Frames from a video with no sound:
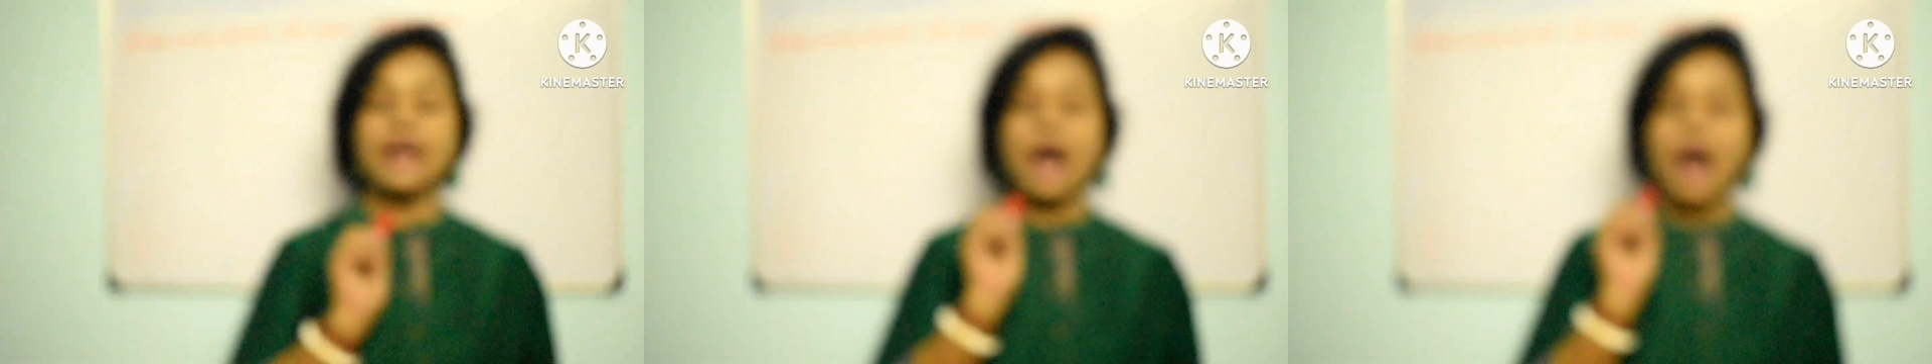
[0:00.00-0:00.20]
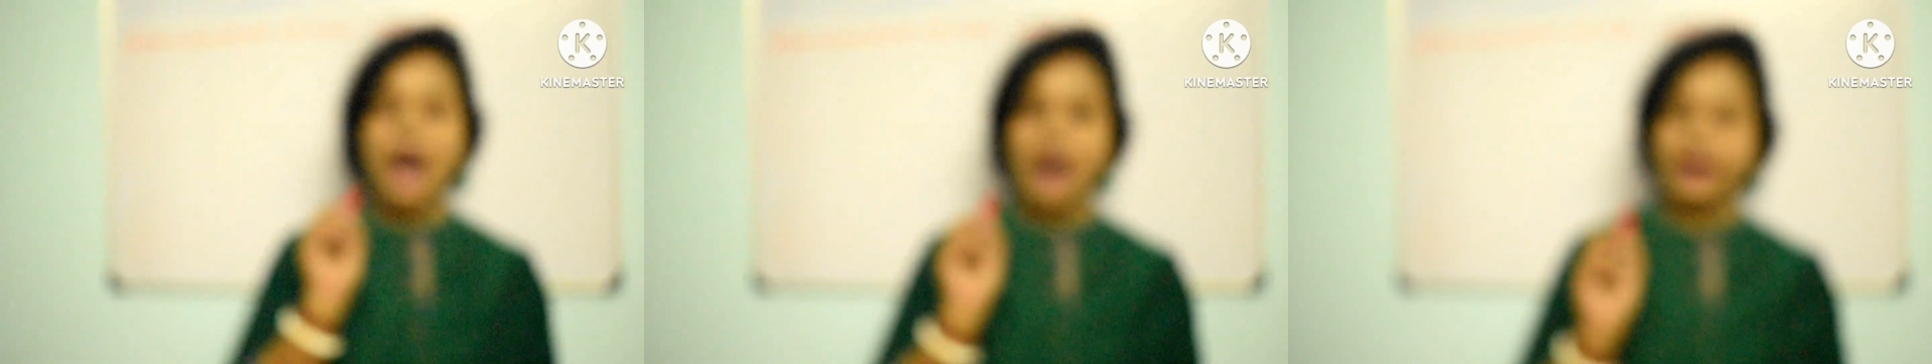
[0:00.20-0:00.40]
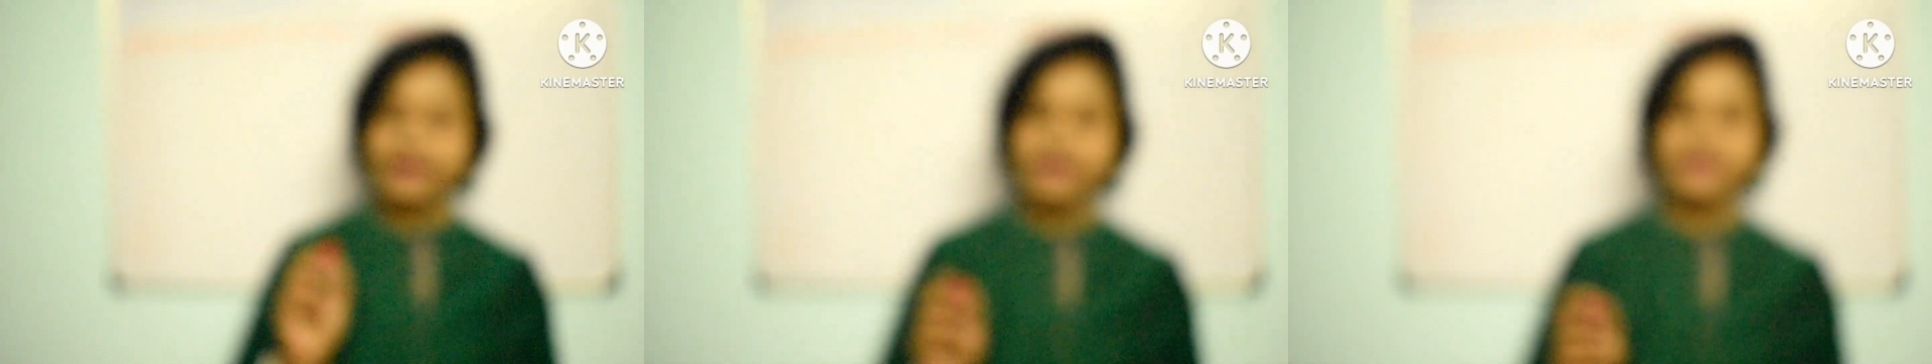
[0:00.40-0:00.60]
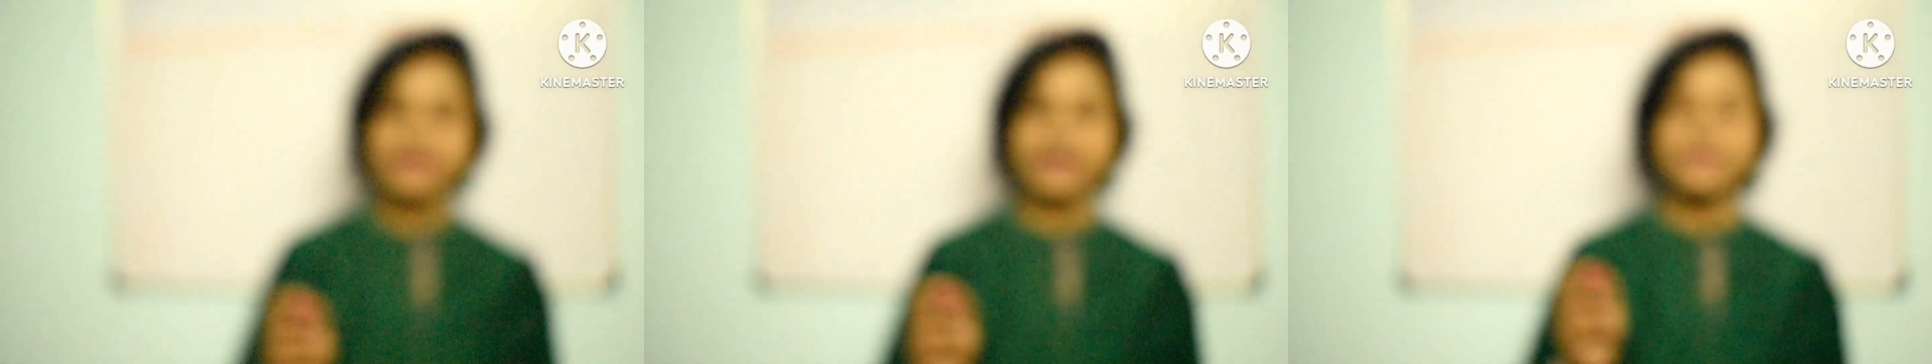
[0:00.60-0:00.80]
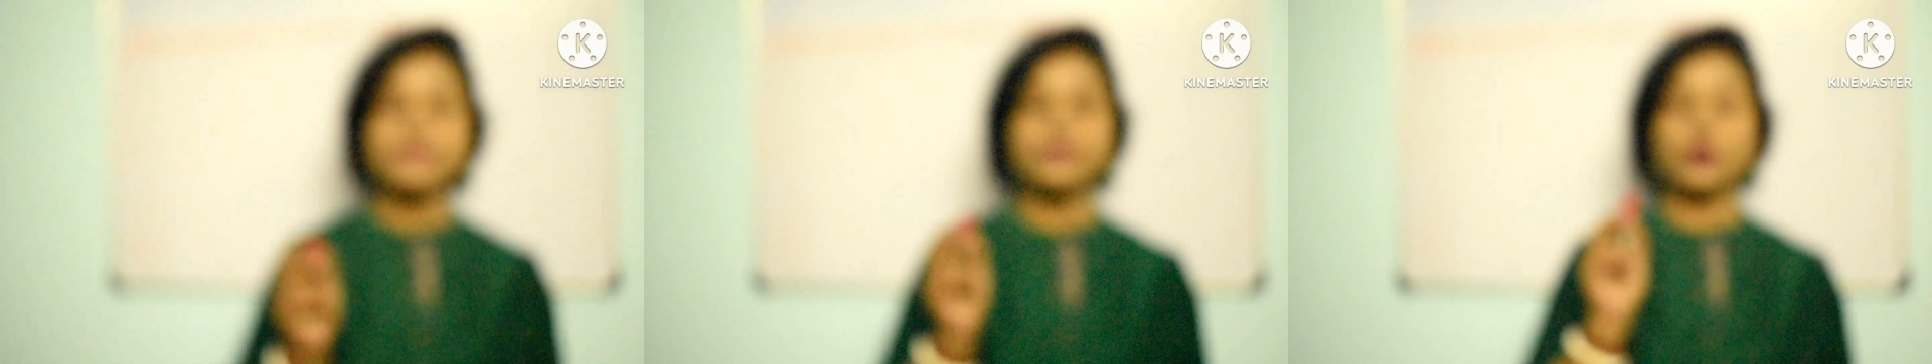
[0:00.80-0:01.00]
The
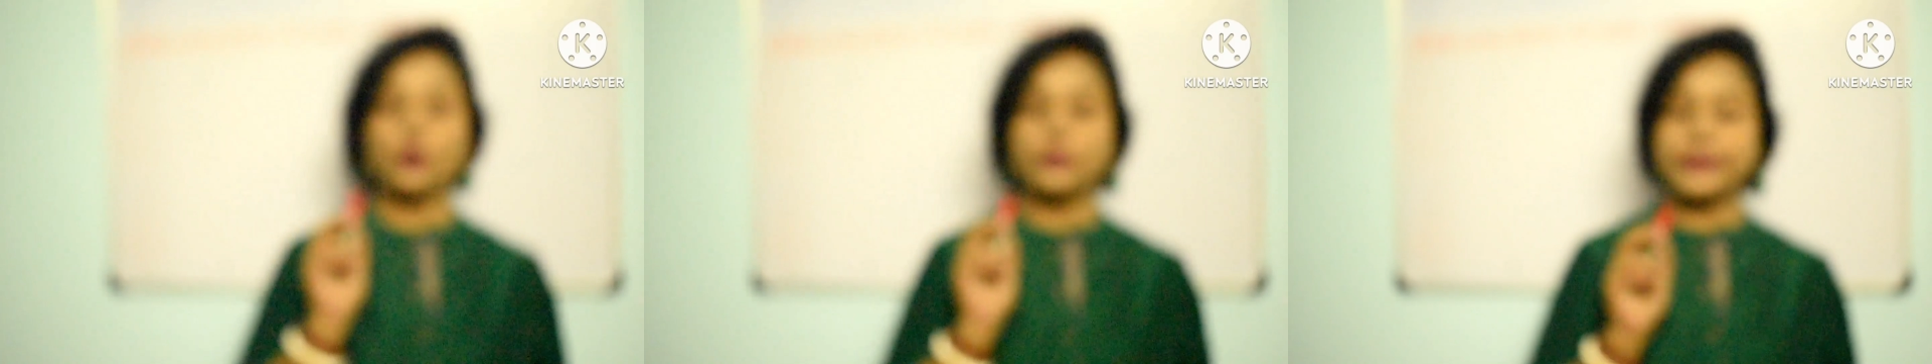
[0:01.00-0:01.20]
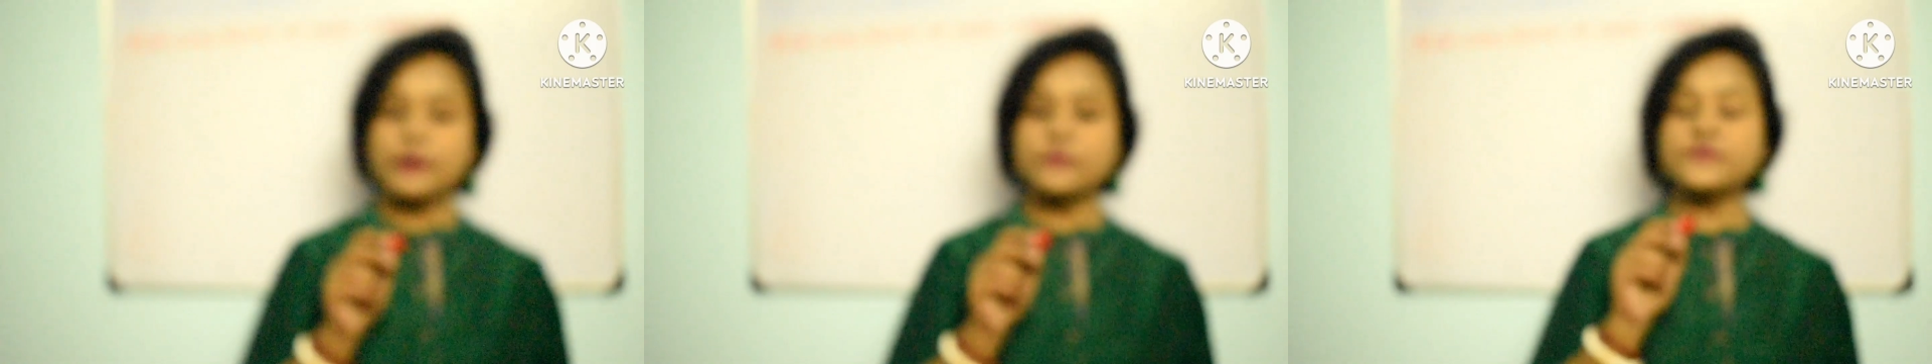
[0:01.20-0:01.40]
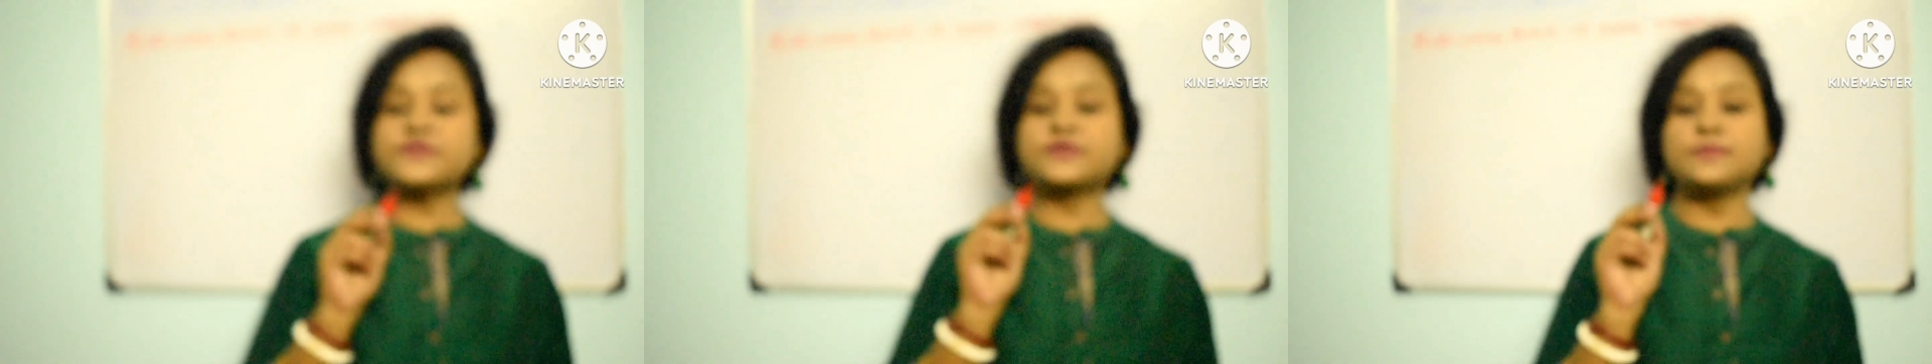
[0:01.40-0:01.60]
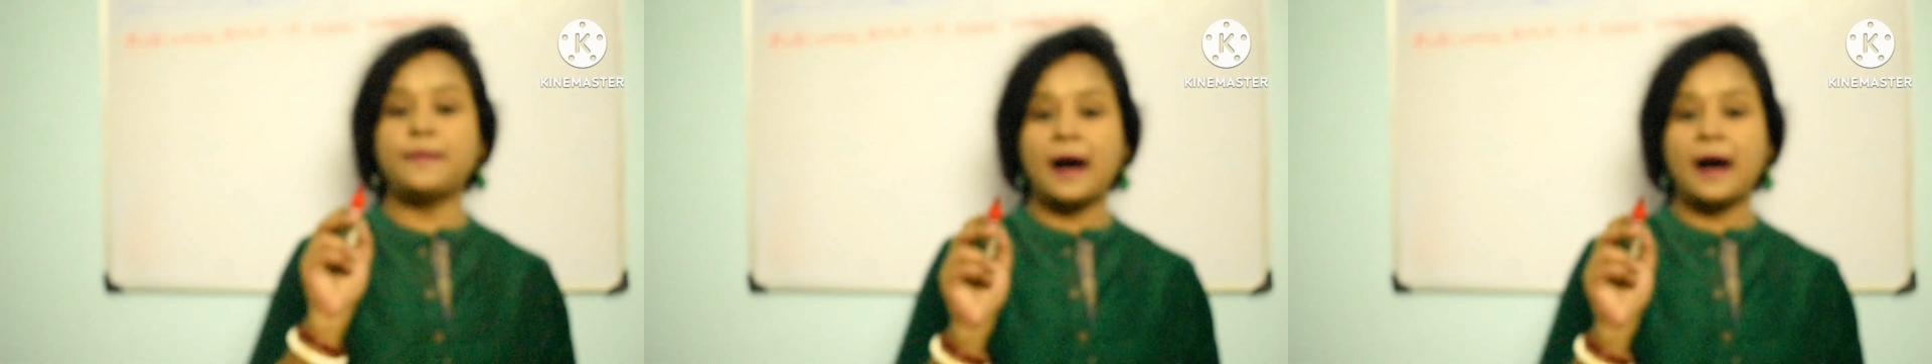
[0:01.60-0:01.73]
RNA produced